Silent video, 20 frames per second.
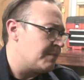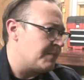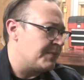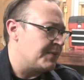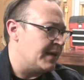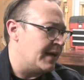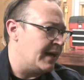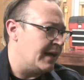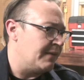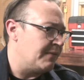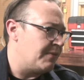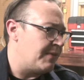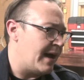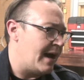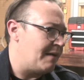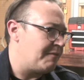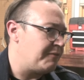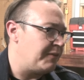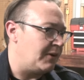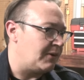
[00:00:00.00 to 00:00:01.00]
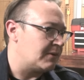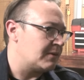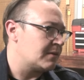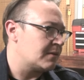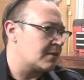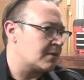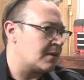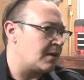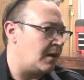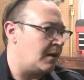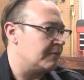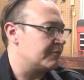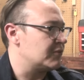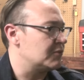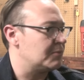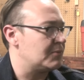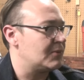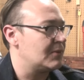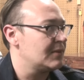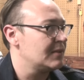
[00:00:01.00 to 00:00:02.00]
that that felt
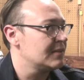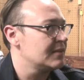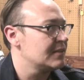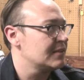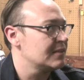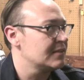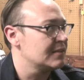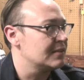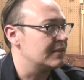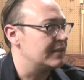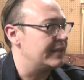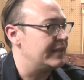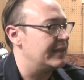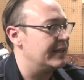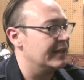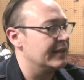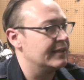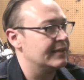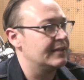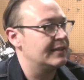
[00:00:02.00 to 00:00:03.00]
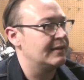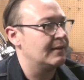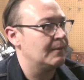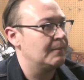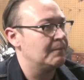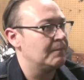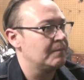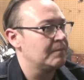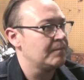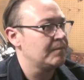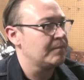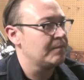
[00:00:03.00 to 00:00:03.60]
comfortable. And um,